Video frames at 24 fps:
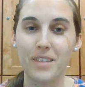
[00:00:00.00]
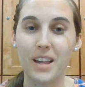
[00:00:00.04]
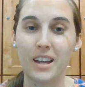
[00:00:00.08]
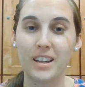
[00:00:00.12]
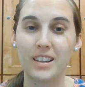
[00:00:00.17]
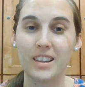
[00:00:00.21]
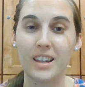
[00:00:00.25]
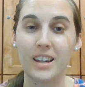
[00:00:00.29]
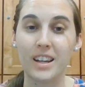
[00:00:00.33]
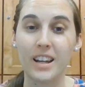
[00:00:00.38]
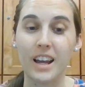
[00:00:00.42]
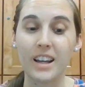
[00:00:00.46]

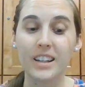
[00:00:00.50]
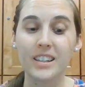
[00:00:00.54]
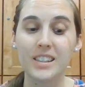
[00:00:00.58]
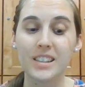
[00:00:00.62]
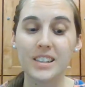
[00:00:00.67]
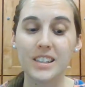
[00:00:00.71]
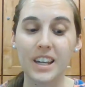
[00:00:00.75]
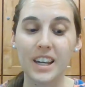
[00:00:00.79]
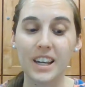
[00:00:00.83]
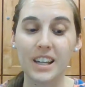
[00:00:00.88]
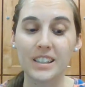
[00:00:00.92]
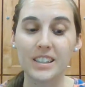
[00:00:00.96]
The
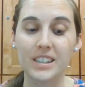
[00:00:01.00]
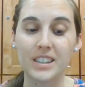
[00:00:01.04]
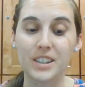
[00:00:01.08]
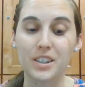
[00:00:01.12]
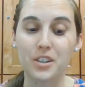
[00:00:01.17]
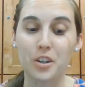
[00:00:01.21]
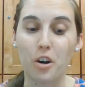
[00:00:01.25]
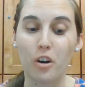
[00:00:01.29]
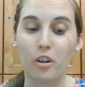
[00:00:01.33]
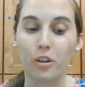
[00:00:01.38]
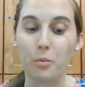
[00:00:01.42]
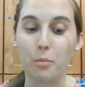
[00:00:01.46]
next case is
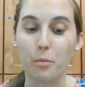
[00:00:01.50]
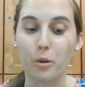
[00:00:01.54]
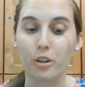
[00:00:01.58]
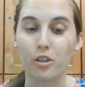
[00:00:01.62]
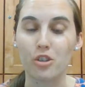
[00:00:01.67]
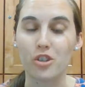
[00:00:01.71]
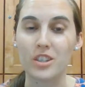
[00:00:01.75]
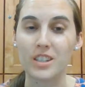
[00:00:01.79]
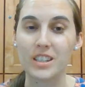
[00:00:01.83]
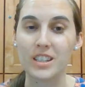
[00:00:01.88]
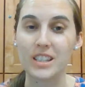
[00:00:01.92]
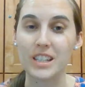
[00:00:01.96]
called
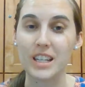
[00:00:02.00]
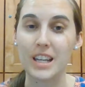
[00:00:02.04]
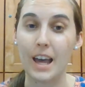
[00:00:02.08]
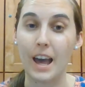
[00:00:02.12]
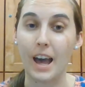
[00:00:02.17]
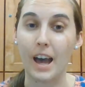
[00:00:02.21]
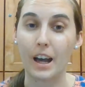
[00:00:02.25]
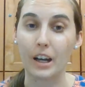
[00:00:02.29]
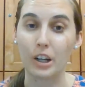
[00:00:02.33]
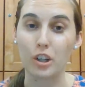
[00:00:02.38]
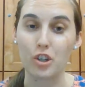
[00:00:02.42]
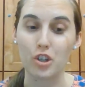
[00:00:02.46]
emergency
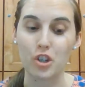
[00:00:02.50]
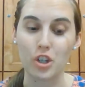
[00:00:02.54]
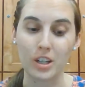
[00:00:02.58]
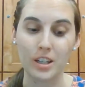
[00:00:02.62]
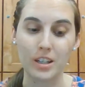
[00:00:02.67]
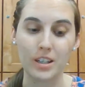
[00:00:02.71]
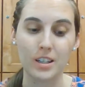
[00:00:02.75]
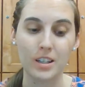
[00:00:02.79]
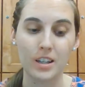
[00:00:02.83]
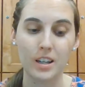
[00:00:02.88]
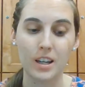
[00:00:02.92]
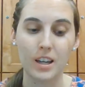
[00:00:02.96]

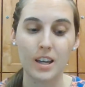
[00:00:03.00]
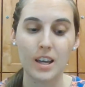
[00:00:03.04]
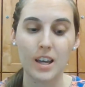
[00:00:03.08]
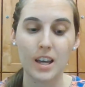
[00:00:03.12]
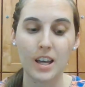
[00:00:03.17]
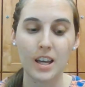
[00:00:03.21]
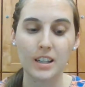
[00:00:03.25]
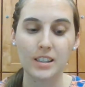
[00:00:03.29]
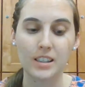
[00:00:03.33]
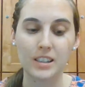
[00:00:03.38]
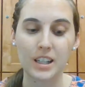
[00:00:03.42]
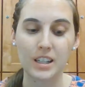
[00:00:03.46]
action.
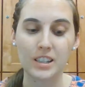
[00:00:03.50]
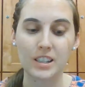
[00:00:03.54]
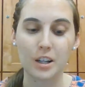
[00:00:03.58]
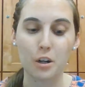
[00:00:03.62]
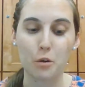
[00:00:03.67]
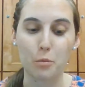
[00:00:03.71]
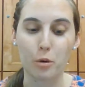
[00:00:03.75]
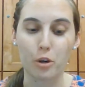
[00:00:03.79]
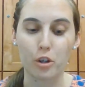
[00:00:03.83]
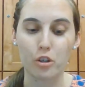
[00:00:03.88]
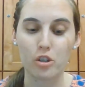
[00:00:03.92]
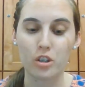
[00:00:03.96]
It says an
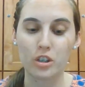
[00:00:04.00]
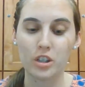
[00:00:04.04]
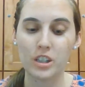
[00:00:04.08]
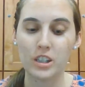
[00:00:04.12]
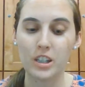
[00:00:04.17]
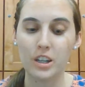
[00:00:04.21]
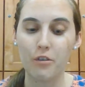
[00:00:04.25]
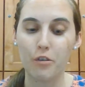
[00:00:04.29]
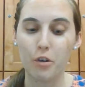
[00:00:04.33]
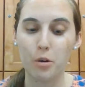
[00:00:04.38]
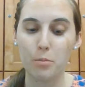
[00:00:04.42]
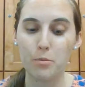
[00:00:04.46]

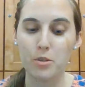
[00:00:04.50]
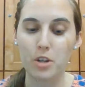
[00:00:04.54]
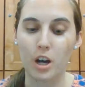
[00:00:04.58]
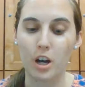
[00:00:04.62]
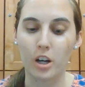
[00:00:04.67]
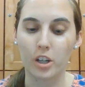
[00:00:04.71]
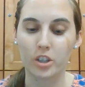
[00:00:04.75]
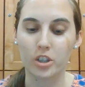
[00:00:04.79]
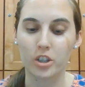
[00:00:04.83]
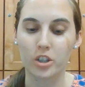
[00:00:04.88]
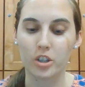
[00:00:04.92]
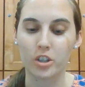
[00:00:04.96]
emergency room
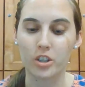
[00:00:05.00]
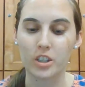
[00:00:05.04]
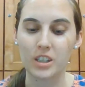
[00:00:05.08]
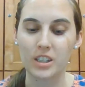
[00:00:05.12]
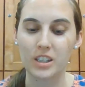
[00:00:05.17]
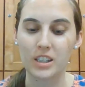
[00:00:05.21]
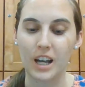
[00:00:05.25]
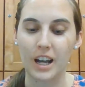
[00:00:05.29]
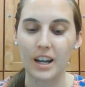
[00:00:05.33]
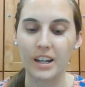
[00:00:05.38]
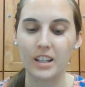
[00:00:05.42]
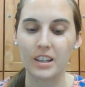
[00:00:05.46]
doctor
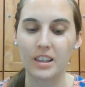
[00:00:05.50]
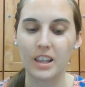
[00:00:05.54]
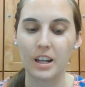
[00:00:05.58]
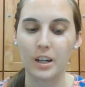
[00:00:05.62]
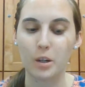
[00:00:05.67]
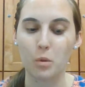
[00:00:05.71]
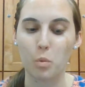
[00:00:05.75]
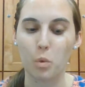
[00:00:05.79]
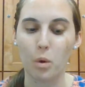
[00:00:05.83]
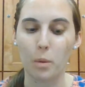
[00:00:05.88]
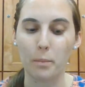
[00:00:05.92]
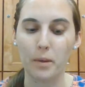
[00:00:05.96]
decided that a
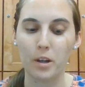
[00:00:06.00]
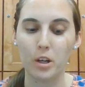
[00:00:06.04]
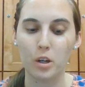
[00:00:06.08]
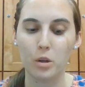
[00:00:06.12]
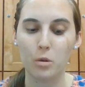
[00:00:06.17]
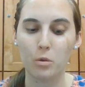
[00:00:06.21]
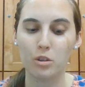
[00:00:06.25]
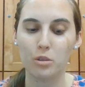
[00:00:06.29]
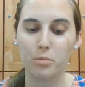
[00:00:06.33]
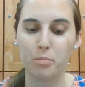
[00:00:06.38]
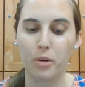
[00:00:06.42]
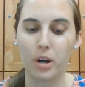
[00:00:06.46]
woman who
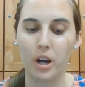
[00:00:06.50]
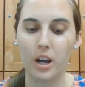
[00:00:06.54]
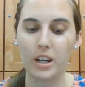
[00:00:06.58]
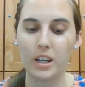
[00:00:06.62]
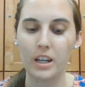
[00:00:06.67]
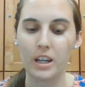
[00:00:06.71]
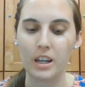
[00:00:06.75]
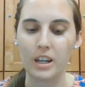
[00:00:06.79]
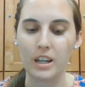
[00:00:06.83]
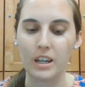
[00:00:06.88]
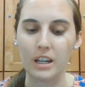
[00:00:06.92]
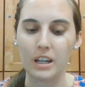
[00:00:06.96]
was brought
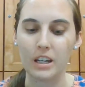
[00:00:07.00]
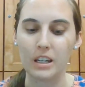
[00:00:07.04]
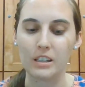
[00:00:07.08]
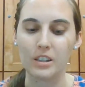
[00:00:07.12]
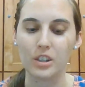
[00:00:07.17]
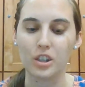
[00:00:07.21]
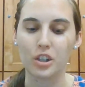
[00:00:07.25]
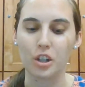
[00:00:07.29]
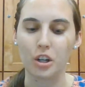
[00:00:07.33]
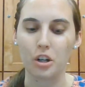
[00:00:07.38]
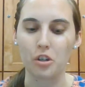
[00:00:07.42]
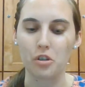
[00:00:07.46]
in needed
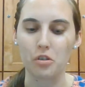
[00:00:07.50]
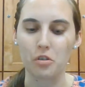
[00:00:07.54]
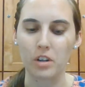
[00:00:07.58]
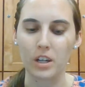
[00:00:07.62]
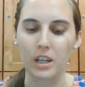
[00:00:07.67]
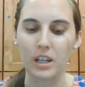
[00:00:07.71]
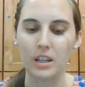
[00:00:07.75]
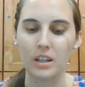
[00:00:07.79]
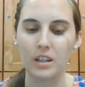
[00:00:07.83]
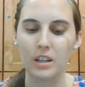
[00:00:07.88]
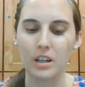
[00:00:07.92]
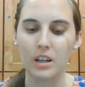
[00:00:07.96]

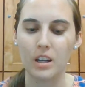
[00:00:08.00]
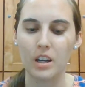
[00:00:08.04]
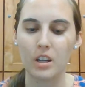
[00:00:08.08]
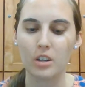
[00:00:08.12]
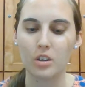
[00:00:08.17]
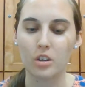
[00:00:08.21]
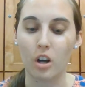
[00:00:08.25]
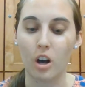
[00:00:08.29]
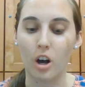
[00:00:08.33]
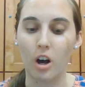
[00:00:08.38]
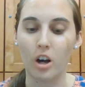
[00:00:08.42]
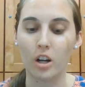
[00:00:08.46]
surgery.
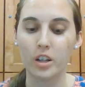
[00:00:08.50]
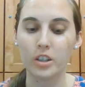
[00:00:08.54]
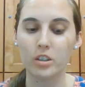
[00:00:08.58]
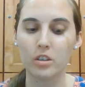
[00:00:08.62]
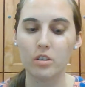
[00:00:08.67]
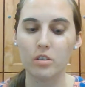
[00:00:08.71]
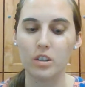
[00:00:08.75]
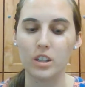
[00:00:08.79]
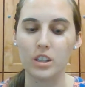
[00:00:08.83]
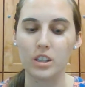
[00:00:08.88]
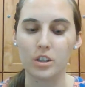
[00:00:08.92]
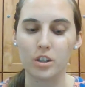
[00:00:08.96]
The
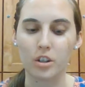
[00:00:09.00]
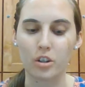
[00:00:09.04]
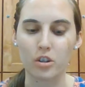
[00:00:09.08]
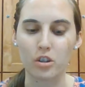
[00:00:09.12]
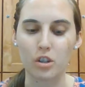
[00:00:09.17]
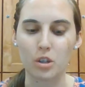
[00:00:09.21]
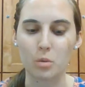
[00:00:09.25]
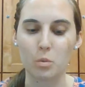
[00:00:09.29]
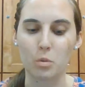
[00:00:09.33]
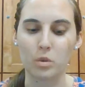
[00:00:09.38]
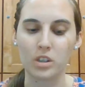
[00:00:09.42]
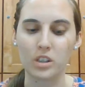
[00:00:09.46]
on-duty
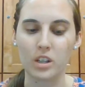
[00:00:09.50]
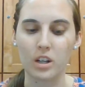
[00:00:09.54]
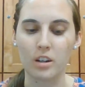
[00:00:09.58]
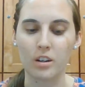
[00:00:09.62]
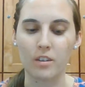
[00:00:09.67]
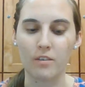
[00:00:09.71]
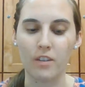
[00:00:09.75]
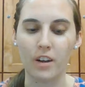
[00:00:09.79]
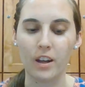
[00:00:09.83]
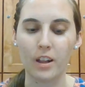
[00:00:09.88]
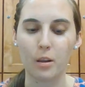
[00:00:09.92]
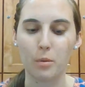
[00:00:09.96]
surgeon was
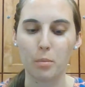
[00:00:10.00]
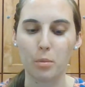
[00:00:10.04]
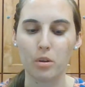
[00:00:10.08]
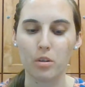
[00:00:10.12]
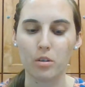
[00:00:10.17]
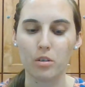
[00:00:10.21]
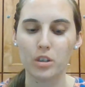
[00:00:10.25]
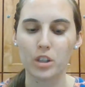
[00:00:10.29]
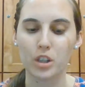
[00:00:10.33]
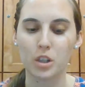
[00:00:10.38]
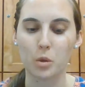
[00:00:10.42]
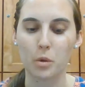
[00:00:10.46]

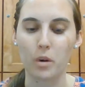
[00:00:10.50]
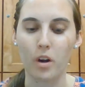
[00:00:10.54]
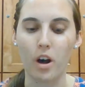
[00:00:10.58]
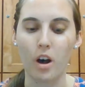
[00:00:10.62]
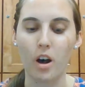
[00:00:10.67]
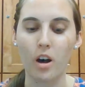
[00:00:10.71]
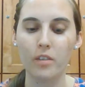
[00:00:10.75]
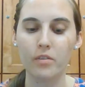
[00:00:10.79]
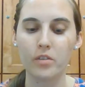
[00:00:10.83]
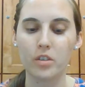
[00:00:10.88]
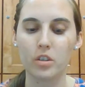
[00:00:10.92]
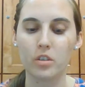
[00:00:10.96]
unavailable, so an
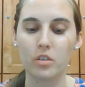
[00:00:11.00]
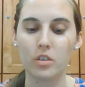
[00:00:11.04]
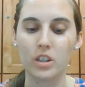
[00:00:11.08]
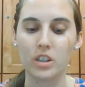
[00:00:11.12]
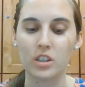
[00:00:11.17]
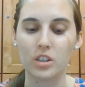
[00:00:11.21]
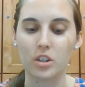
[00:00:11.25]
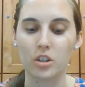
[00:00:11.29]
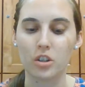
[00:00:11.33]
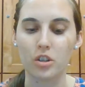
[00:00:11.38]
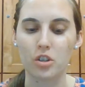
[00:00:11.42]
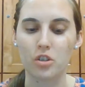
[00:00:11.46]
off-duty
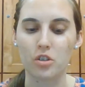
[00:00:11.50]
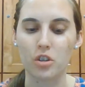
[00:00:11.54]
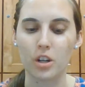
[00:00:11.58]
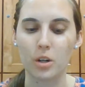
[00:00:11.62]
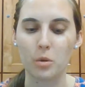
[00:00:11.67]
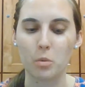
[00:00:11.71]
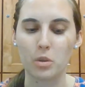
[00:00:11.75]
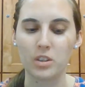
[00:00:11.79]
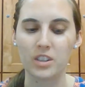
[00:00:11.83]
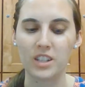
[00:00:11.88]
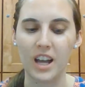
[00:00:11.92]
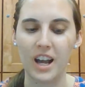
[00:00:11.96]
surgeon
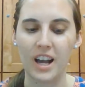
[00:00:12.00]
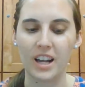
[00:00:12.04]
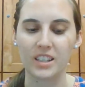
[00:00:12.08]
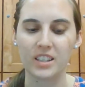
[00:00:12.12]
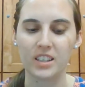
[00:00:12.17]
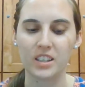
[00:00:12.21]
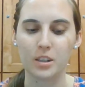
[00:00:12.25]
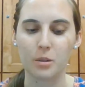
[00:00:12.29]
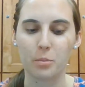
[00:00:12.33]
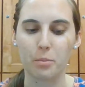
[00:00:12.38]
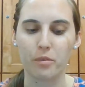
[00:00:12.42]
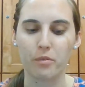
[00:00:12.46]
was
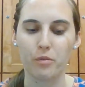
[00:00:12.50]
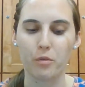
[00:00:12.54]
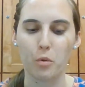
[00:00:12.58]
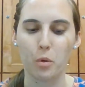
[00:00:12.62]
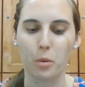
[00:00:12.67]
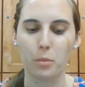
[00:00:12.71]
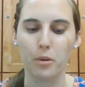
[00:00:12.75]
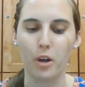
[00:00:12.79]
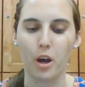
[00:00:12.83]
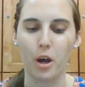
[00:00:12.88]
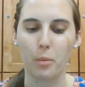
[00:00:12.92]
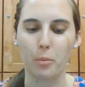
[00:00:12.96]
asked to
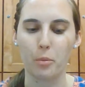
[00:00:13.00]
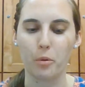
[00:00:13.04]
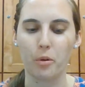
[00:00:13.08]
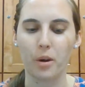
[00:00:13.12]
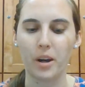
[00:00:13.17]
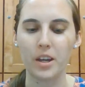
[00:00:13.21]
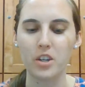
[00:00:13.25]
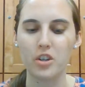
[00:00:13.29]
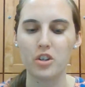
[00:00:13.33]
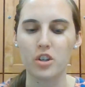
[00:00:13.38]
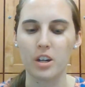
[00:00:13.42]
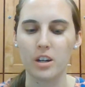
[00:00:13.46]
perform the
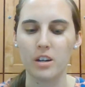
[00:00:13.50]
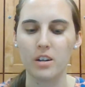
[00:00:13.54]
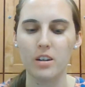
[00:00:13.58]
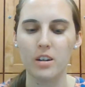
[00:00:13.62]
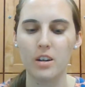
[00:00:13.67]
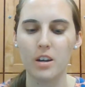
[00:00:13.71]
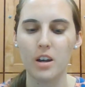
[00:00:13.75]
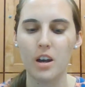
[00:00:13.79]
operation.